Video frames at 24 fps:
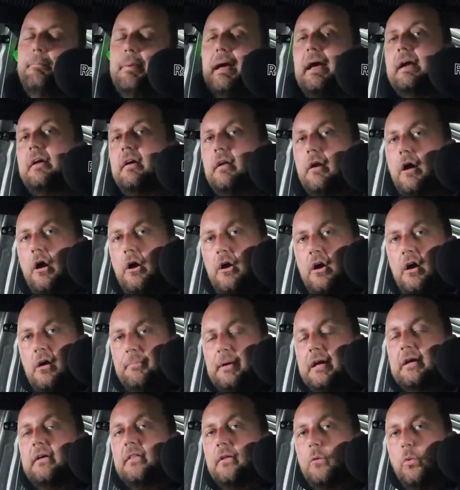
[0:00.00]
back at home,
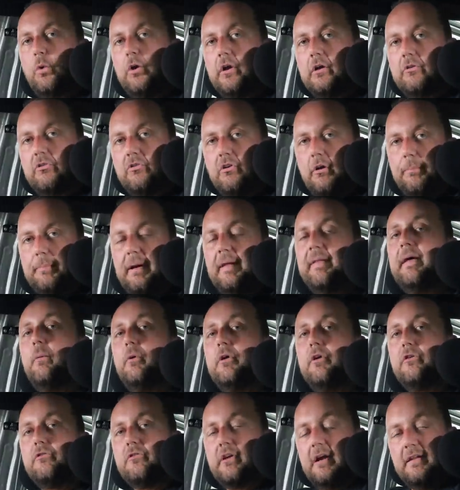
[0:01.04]
back at the workshop, and they
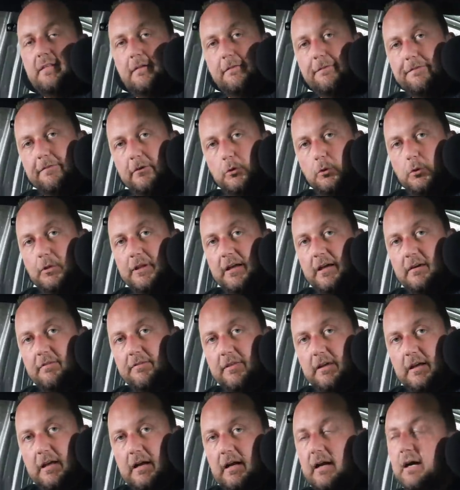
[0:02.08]
want to drain the fuel out of
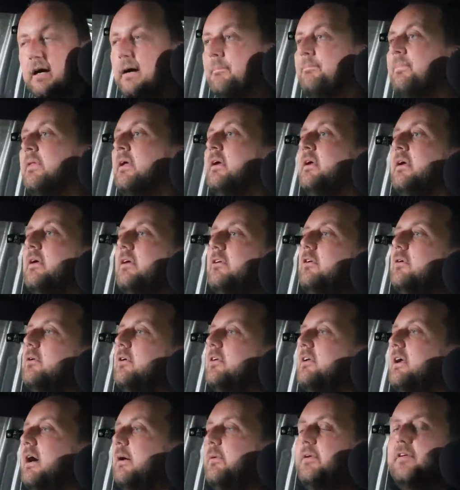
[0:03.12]
the car, you
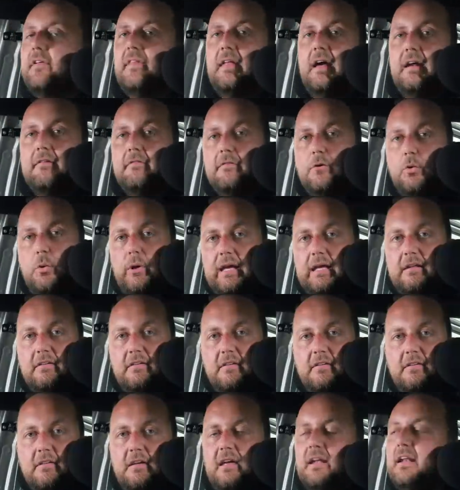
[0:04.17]
could go into that quick
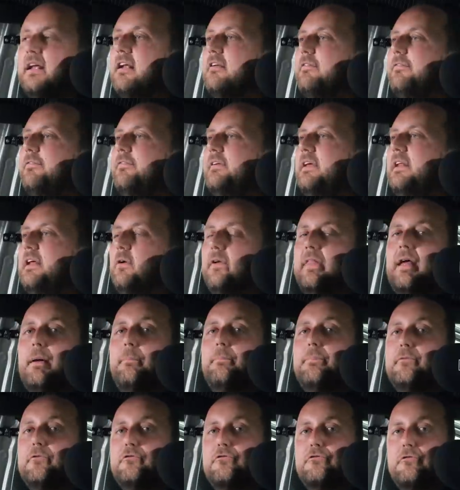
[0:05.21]
disconnect fitting or
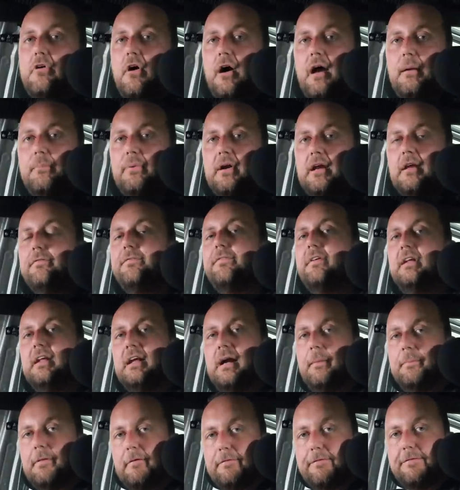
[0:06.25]
that dry brake fitting
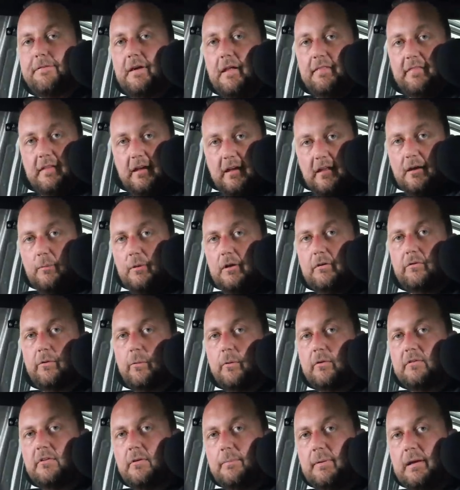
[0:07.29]
up the front there that we
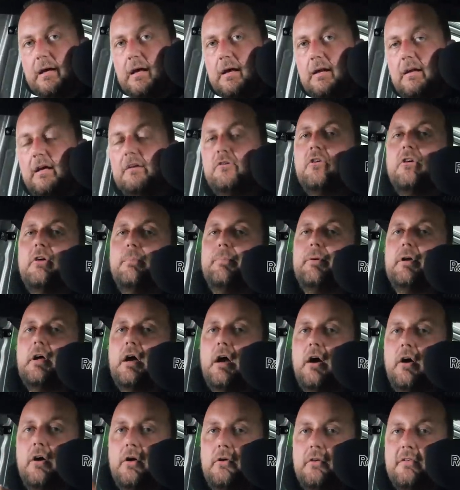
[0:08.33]
talked about, and you could put a
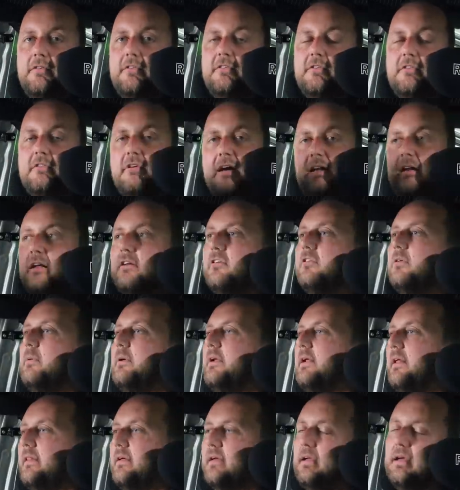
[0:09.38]
hose straight into
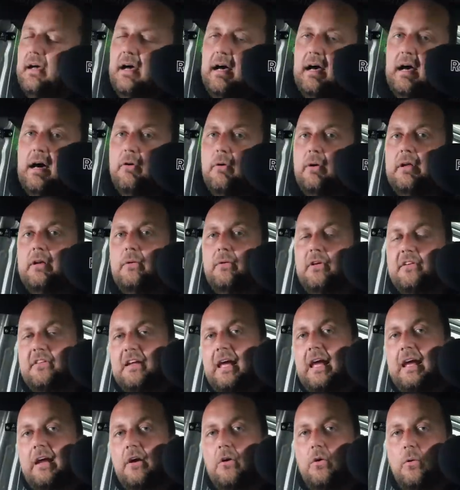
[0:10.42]
another car or into a
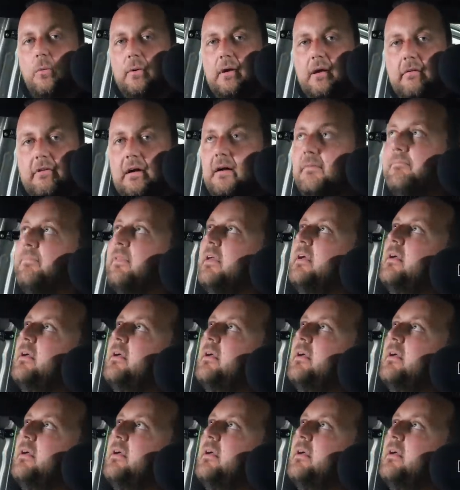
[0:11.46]
tank or whatever,